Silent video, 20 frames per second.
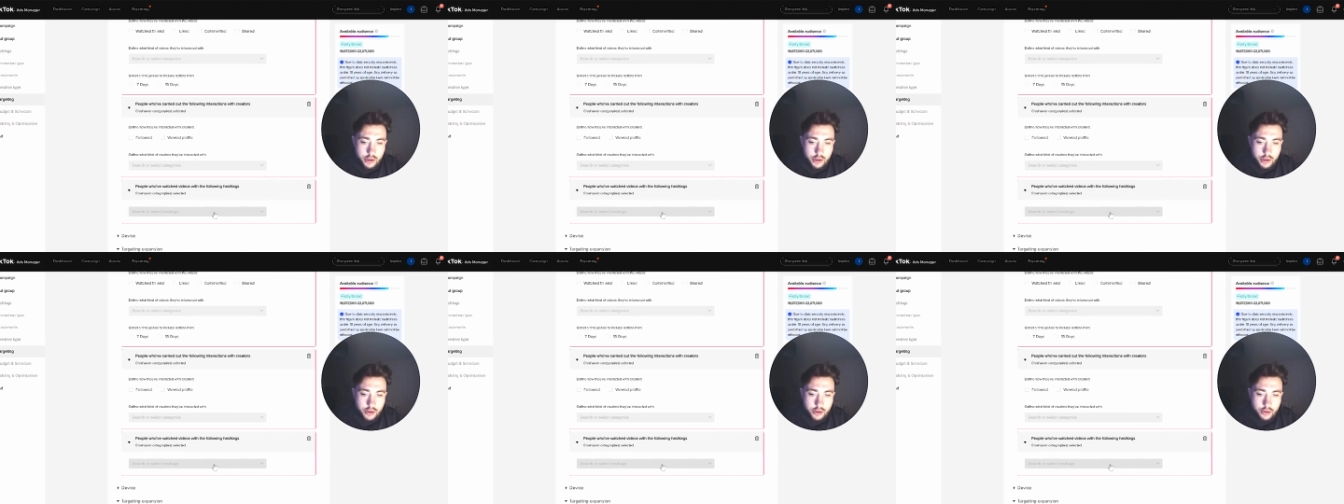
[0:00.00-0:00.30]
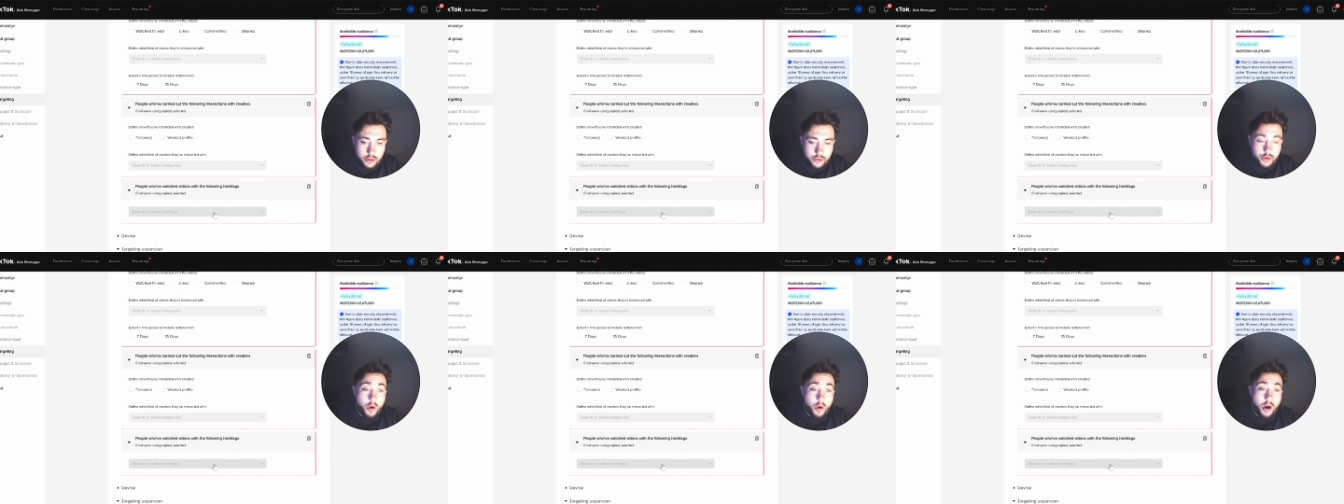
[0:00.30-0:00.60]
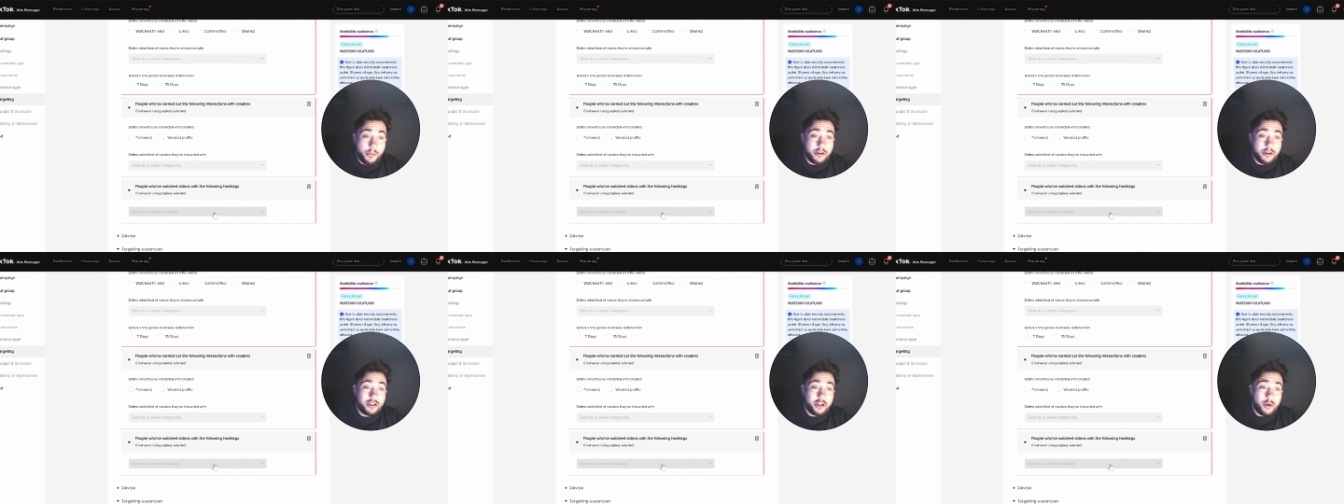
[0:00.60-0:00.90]
So what I'm
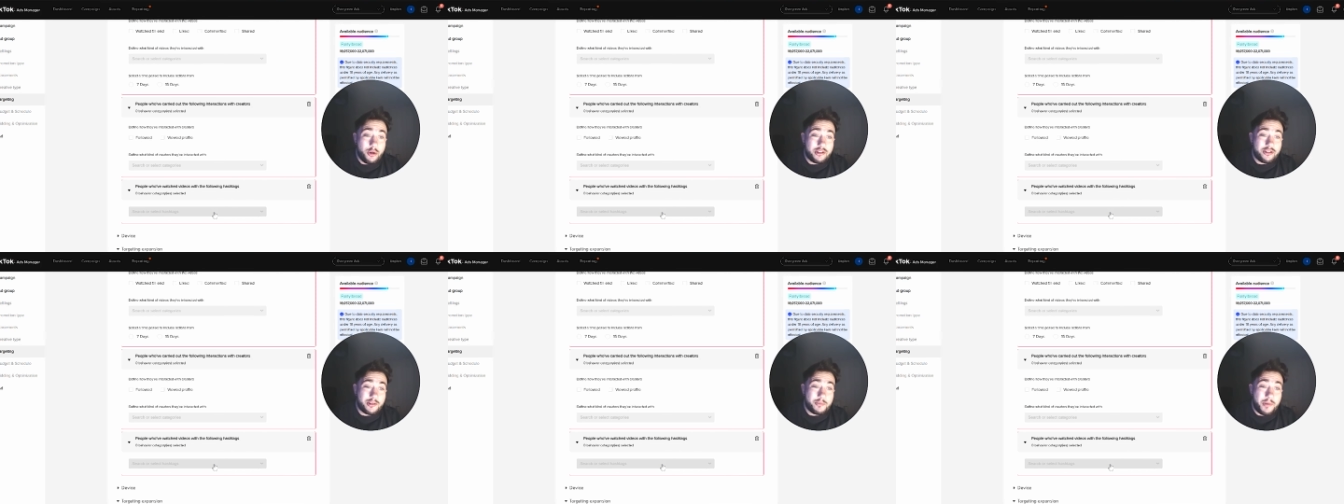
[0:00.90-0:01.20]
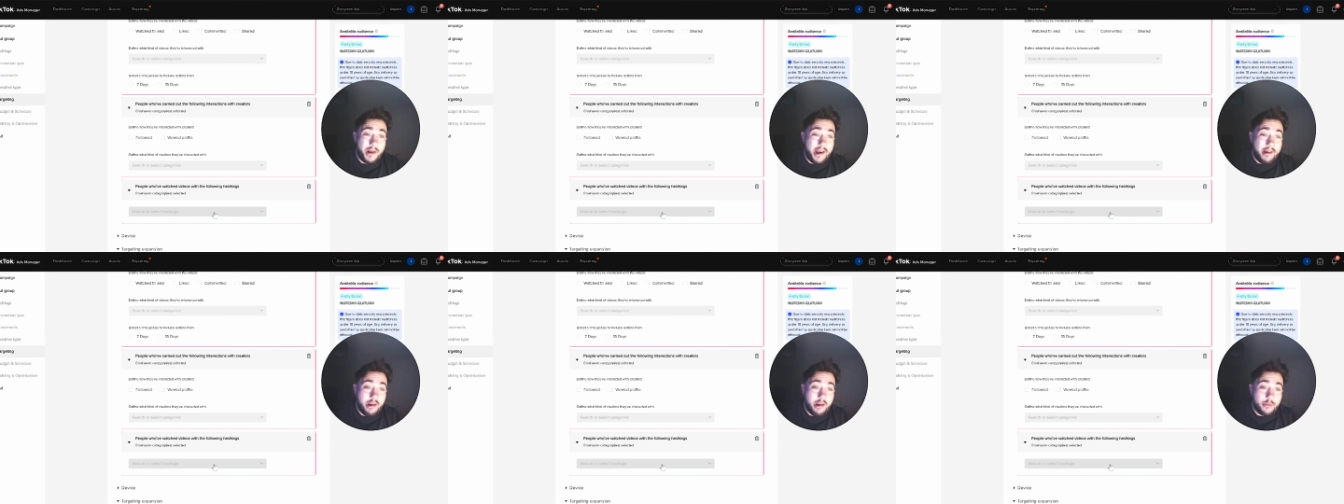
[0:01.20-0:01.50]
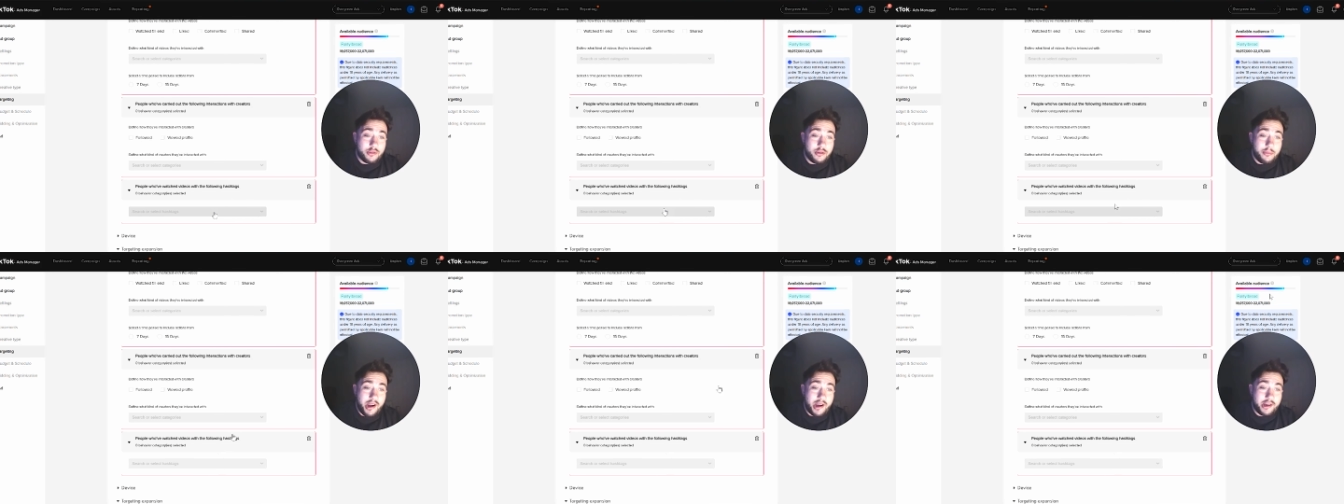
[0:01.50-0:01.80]
going to do is just play around
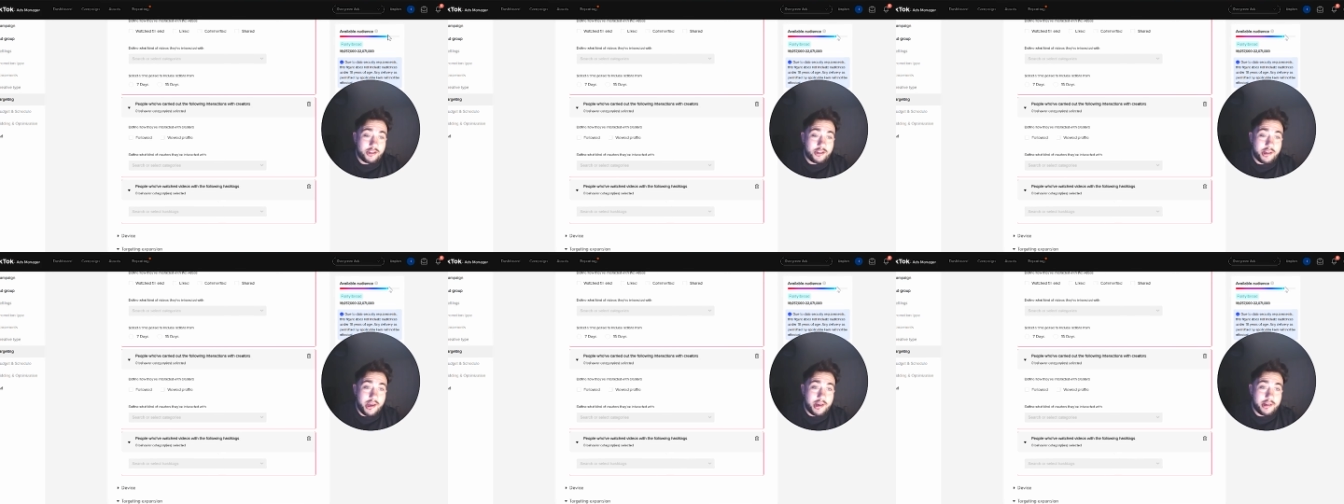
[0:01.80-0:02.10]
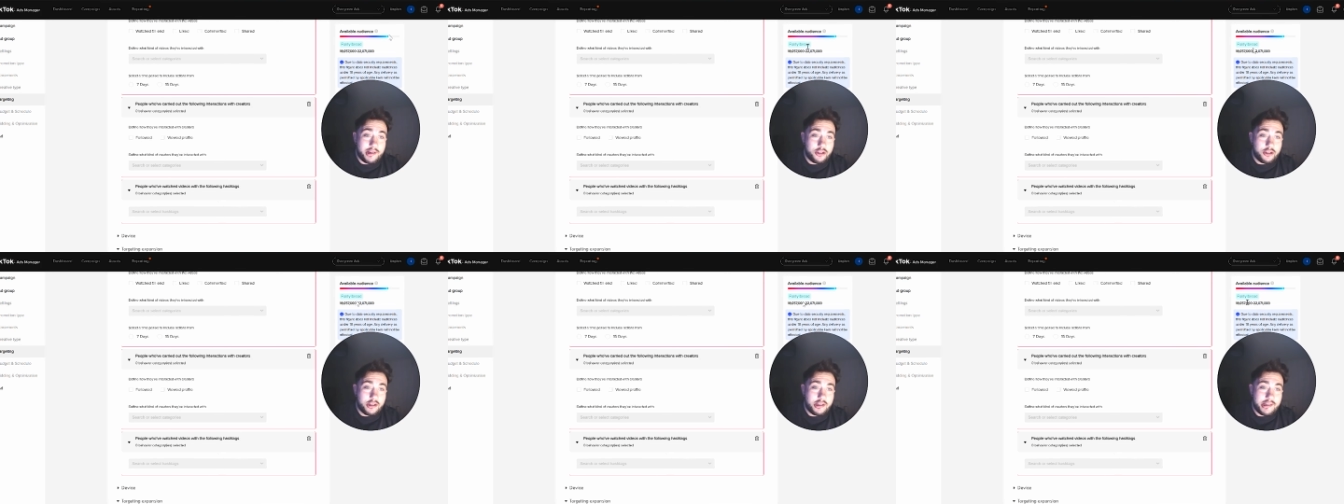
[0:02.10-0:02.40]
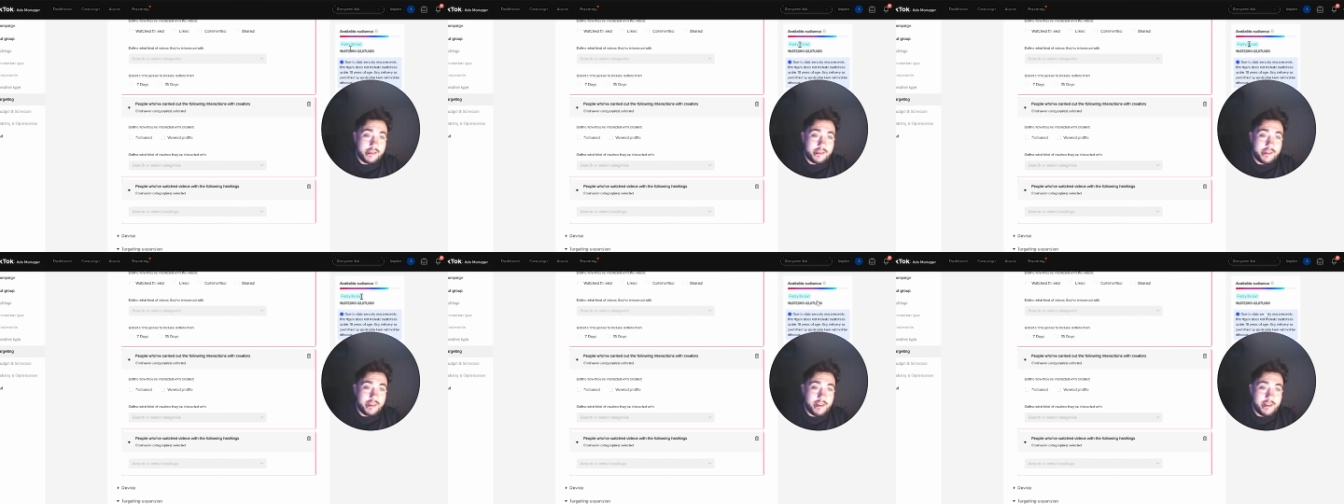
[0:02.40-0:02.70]
some hashtags and you can
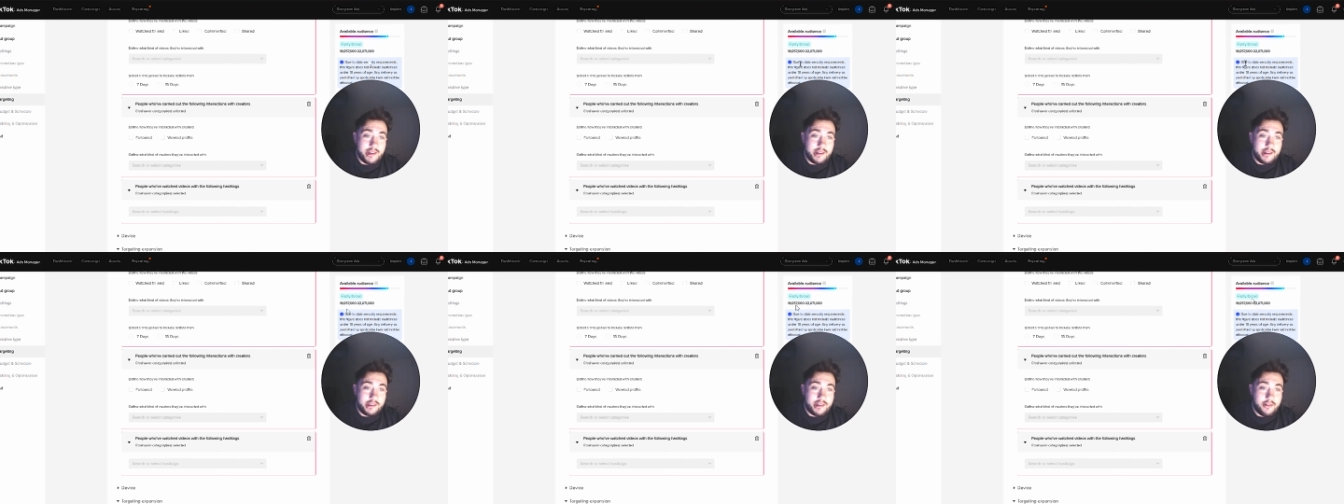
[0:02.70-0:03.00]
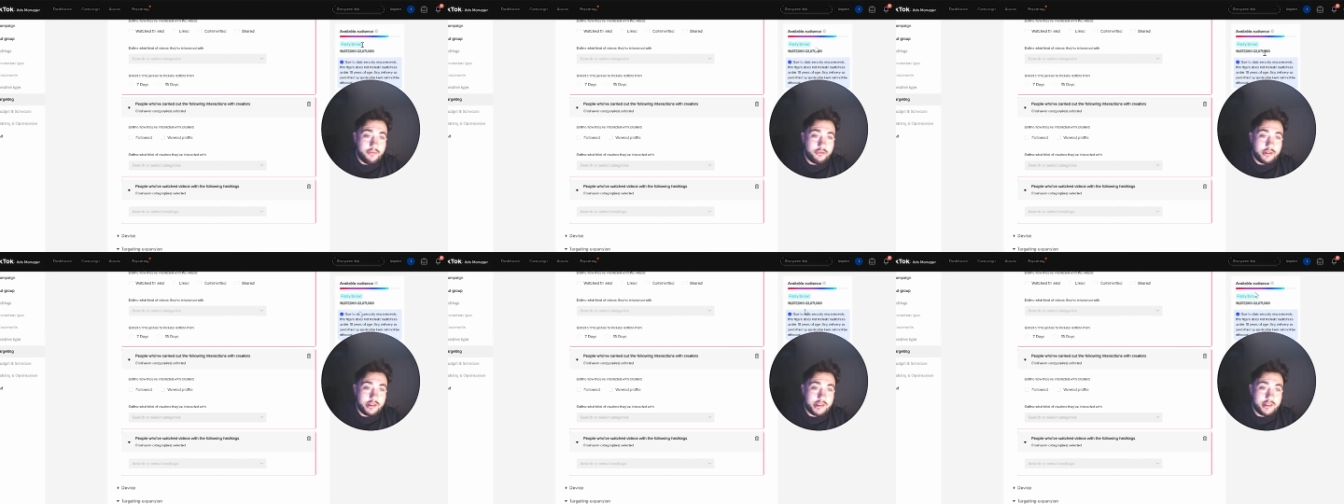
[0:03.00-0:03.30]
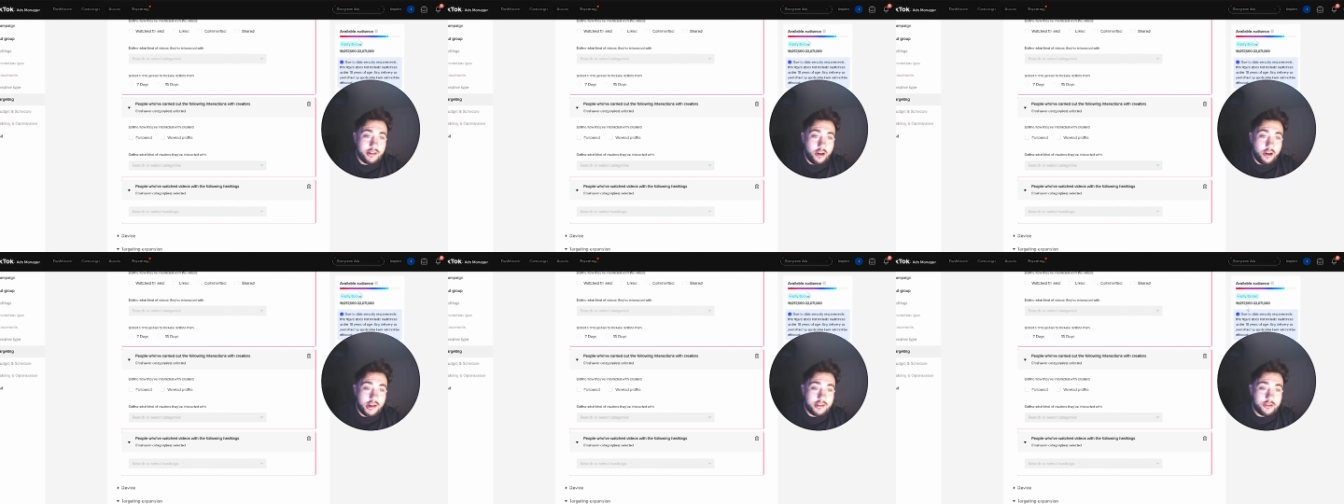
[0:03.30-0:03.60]
see the different
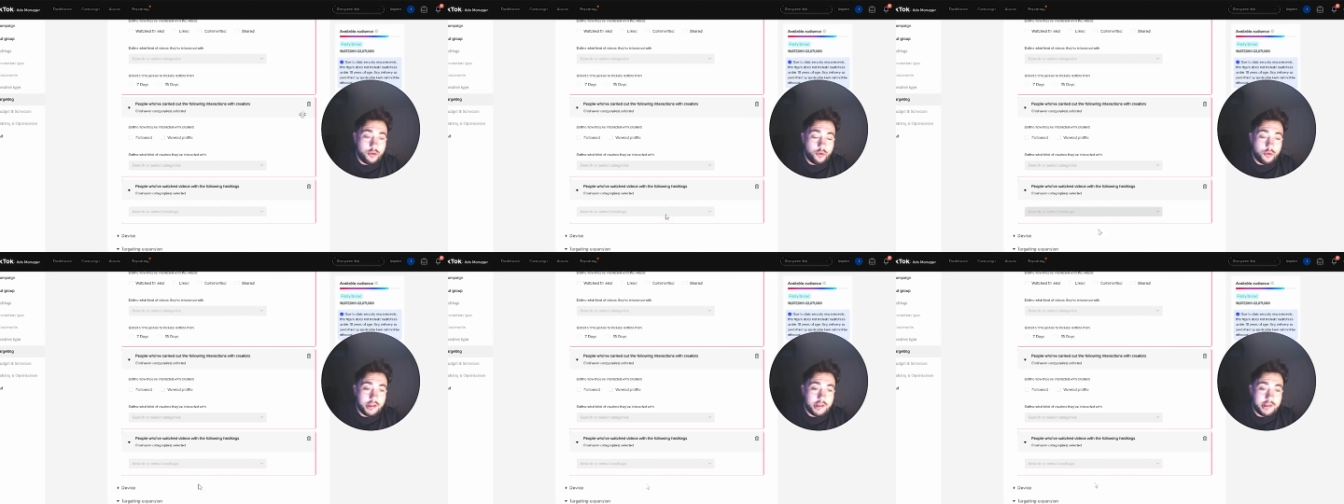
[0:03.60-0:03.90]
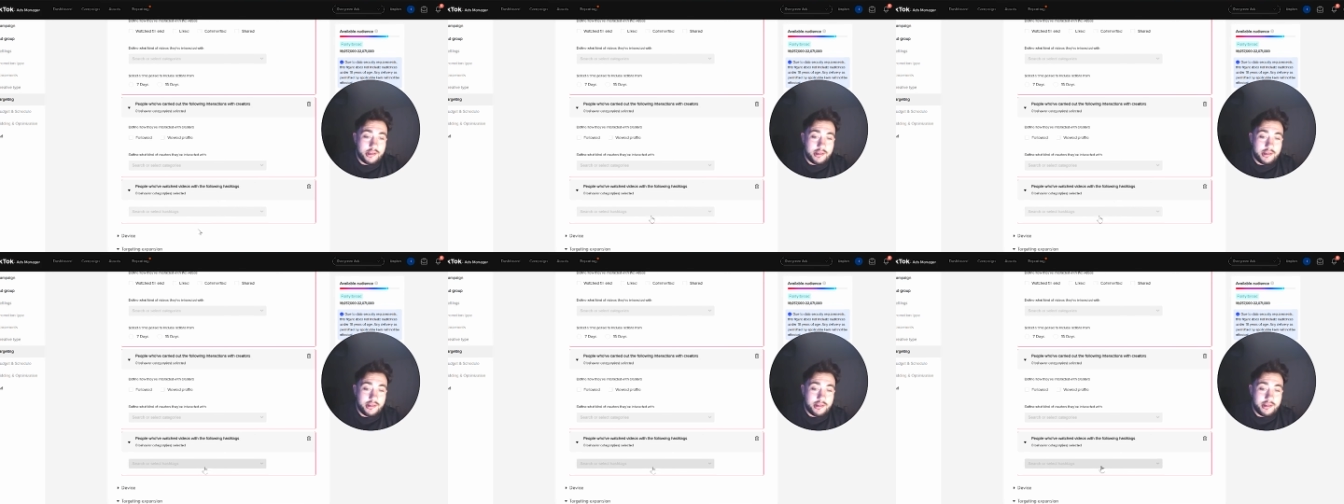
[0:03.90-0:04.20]
size audience and